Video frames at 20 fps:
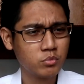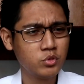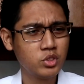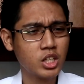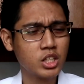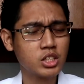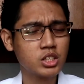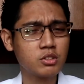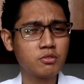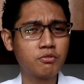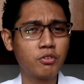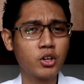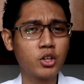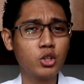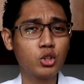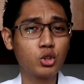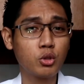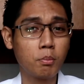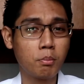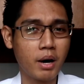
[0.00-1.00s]
just for
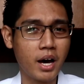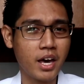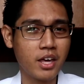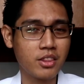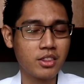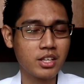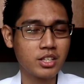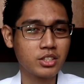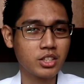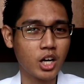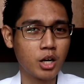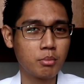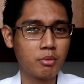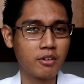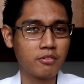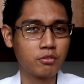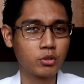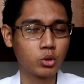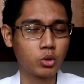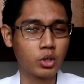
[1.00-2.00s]
you to buy this
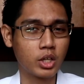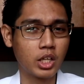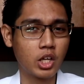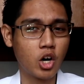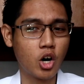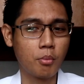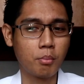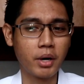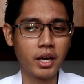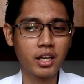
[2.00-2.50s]
Armaf Futura La Homme.